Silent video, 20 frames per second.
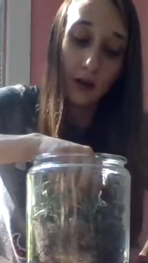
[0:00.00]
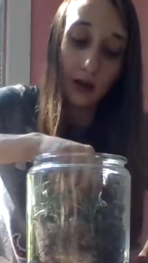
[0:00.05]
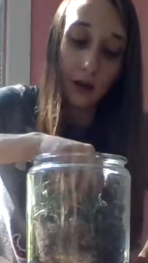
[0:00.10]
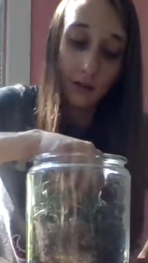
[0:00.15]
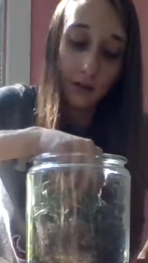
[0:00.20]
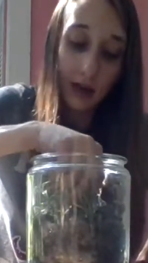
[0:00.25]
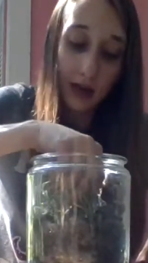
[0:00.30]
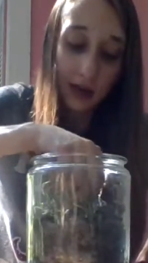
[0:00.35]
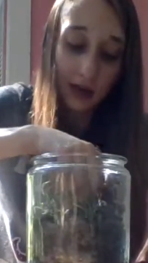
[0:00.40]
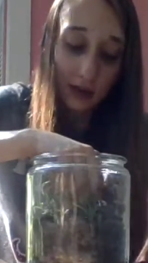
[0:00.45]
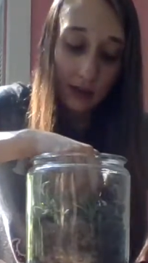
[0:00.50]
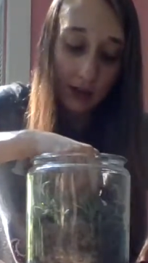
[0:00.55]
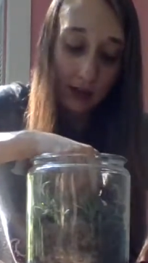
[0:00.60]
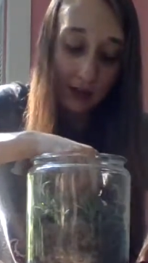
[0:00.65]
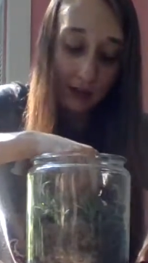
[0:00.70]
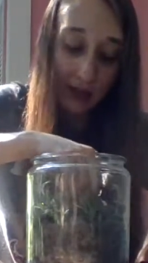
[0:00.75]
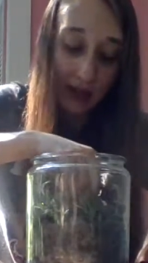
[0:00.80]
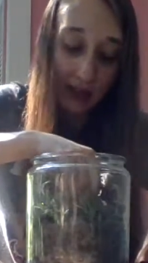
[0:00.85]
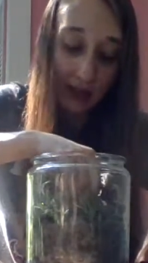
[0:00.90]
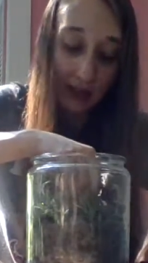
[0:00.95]
I'm kind of just
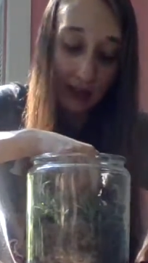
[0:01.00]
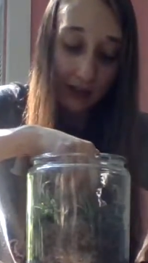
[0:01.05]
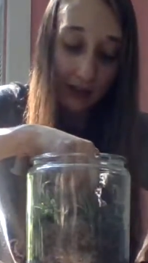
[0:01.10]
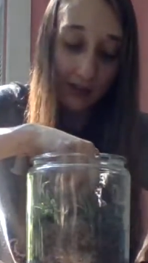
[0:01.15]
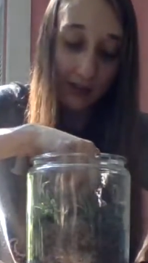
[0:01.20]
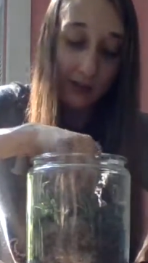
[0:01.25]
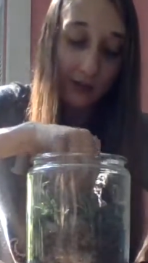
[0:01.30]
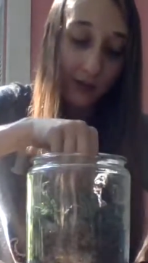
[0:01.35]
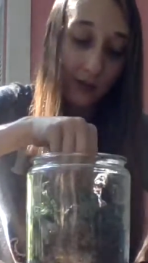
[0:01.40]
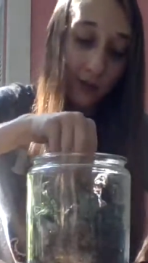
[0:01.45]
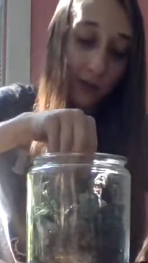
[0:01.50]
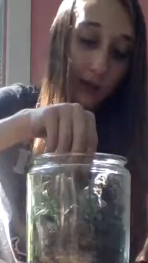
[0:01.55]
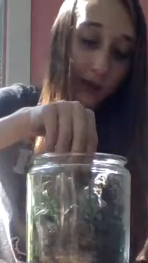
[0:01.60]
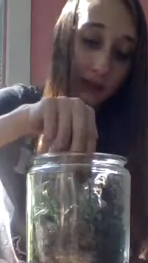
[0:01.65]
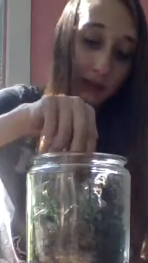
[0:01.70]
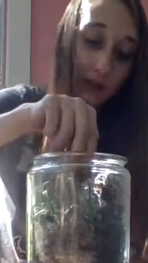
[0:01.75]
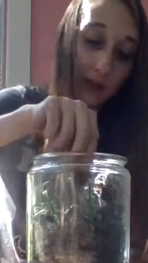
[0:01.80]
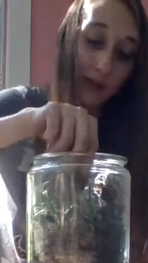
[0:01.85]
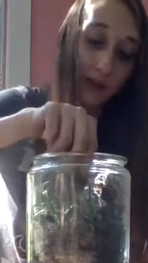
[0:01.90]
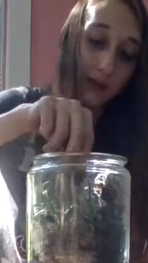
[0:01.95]
making a little
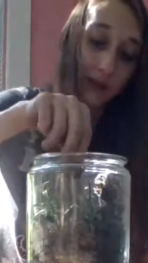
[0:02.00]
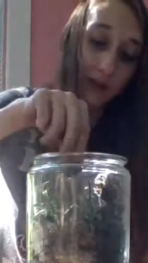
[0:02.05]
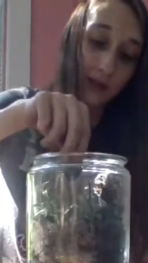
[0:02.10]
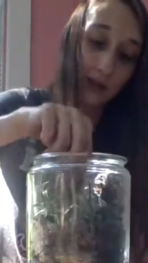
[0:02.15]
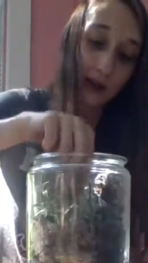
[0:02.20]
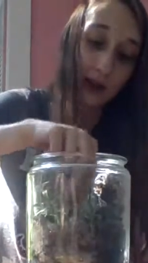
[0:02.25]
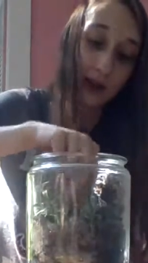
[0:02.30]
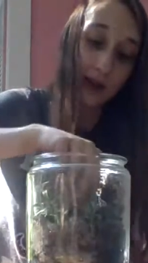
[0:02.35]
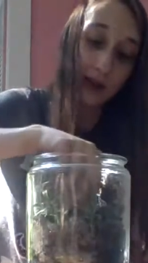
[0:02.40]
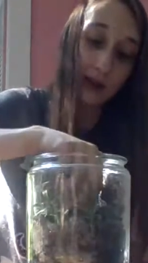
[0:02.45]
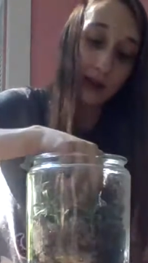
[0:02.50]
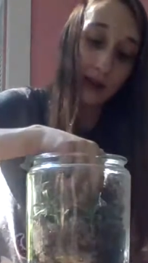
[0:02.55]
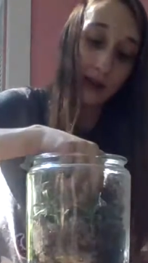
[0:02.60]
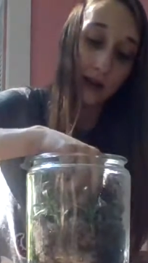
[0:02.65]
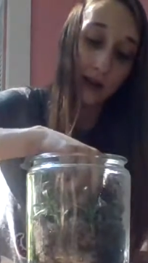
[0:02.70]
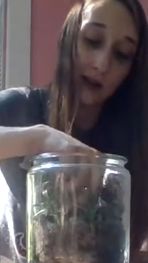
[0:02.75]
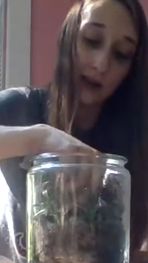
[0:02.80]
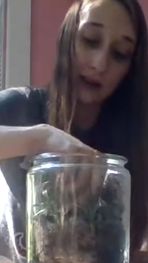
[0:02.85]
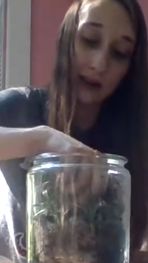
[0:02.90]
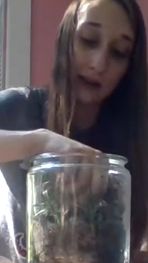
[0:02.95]
weird design
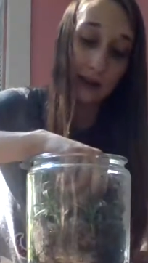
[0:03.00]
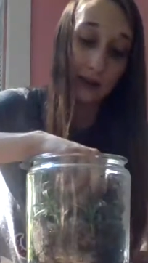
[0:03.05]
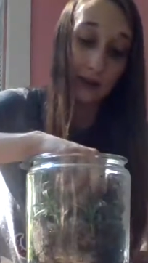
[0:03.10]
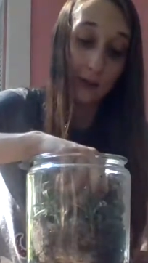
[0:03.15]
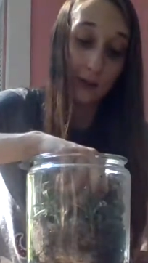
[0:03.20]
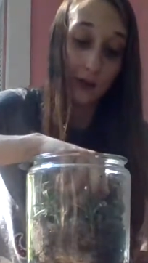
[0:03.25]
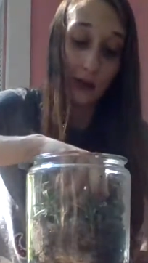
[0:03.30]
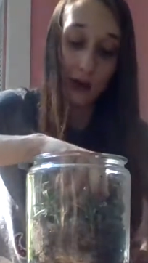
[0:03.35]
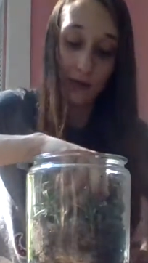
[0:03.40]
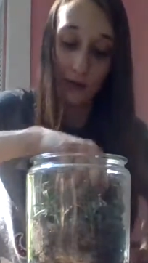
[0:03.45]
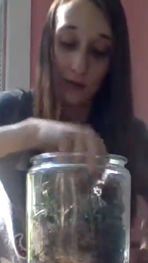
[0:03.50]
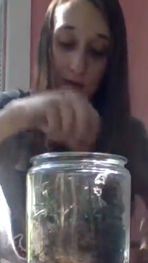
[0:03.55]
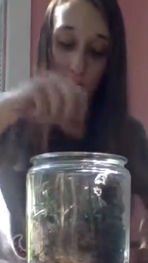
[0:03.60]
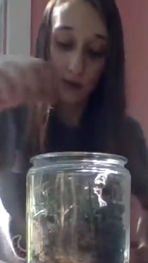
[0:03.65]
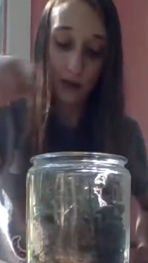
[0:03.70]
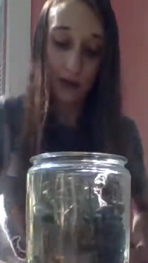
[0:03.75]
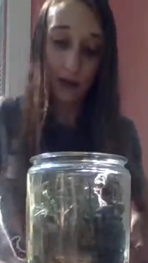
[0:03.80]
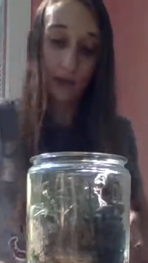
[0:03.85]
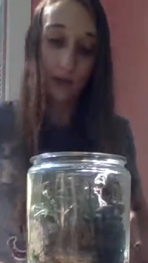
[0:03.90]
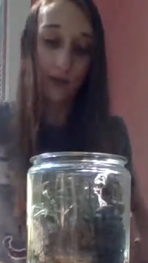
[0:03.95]
here, and it's
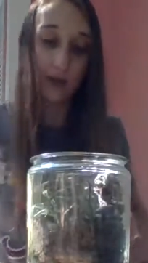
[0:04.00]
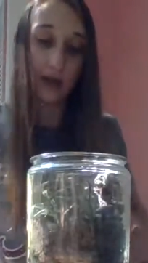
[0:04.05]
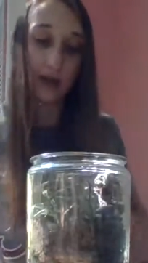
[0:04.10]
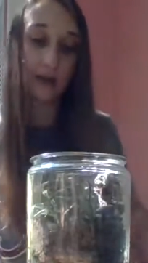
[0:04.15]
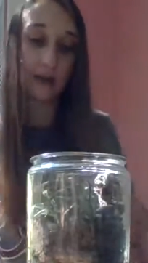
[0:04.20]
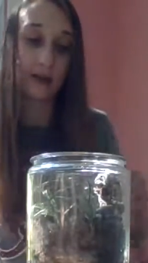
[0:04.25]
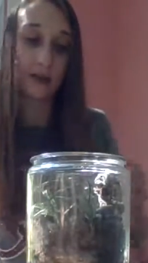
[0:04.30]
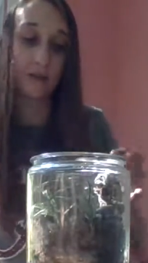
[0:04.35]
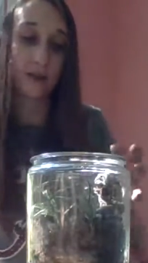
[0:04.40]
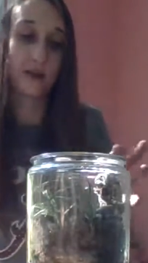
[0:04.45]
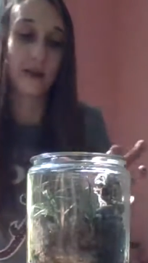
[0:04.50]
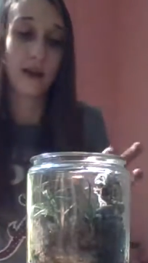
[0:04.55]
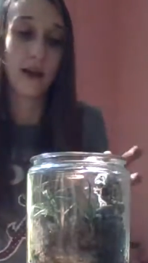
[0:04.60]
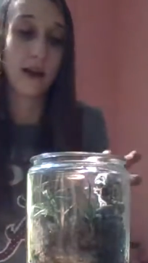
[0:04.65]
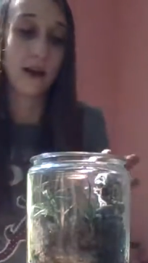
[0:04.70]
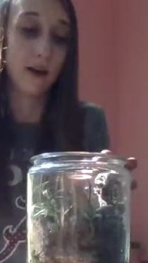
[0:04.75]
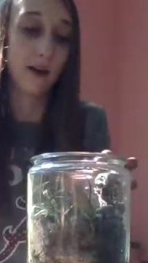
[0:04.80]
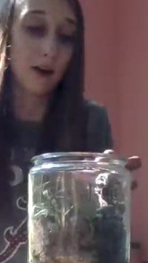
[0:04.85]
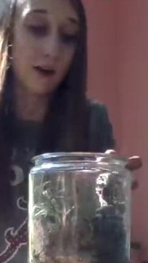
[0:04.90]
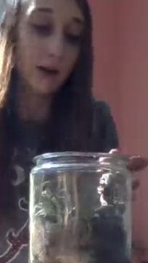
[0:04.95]
probably random as
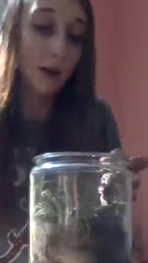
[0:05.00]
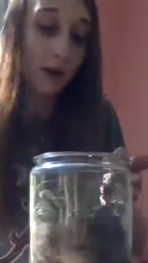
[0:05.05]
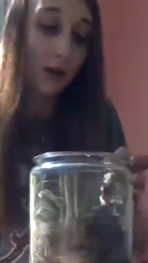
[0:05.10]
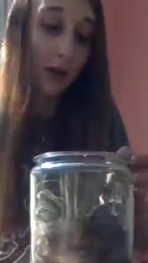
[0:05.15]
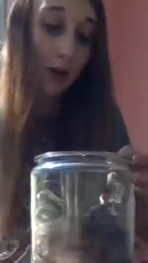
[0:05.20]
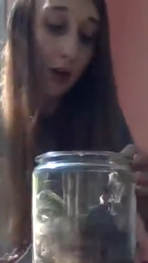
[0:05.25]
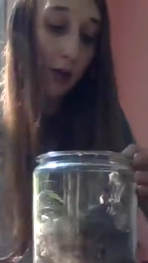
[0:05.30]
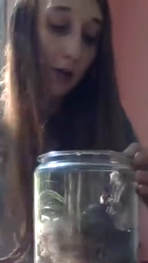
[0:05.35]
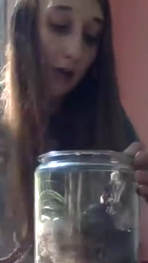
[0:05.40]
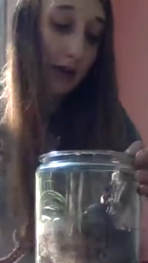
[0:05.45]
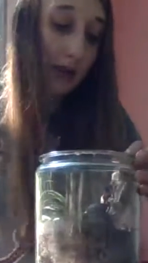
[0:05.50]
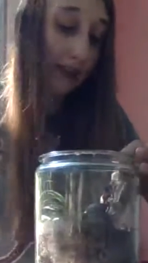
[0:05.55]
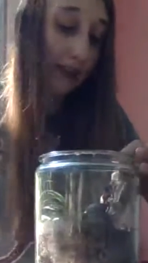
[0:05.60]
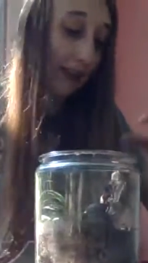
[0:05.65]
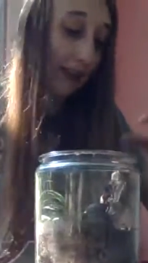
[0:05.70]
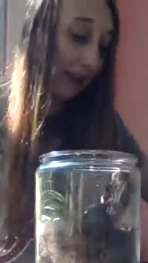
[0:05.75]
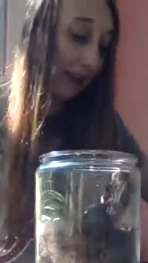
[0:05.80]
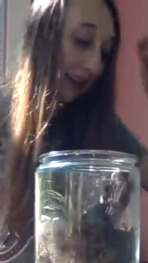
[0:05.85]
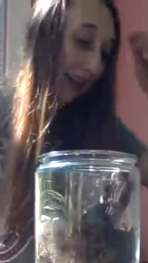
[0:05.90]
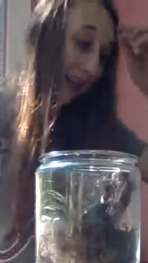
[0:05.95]
hell, but it's
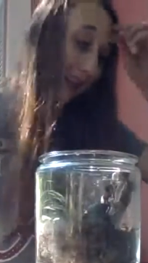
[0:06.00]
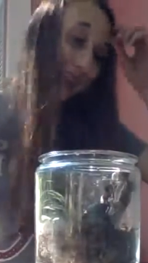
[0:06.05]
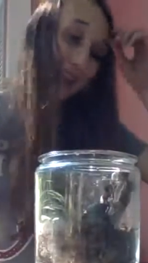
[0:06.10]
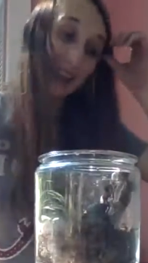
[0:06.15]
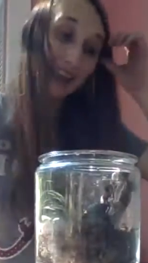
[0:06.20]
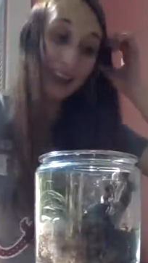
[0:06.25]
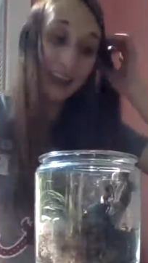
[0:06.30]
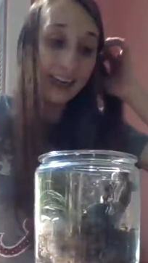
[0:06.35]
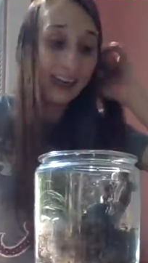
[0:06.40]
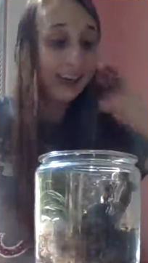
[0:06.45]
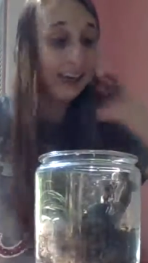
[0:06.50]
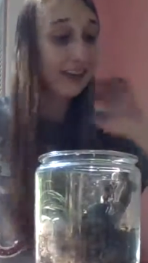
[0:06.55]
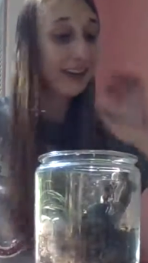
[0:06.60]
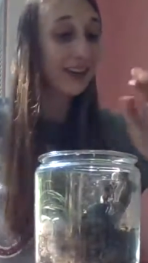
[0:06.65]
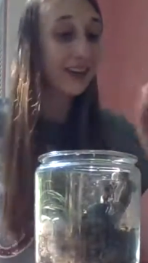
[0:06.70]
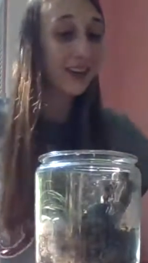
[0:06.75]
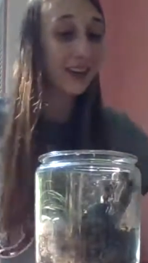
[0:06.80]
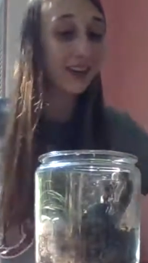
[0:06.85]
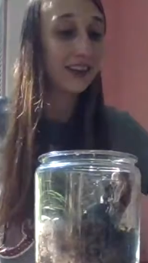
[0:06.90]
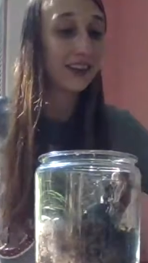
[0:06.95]
looking
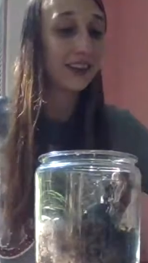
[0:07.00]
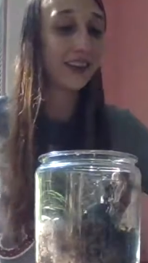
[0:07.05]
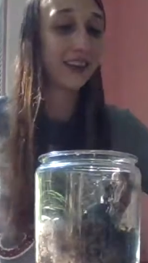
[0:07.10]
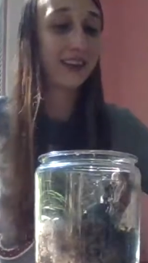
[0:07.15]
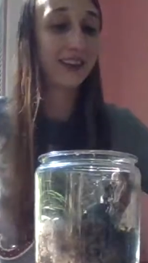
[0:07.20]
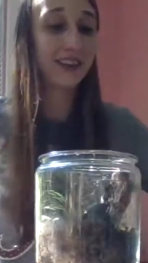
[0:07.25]
cute.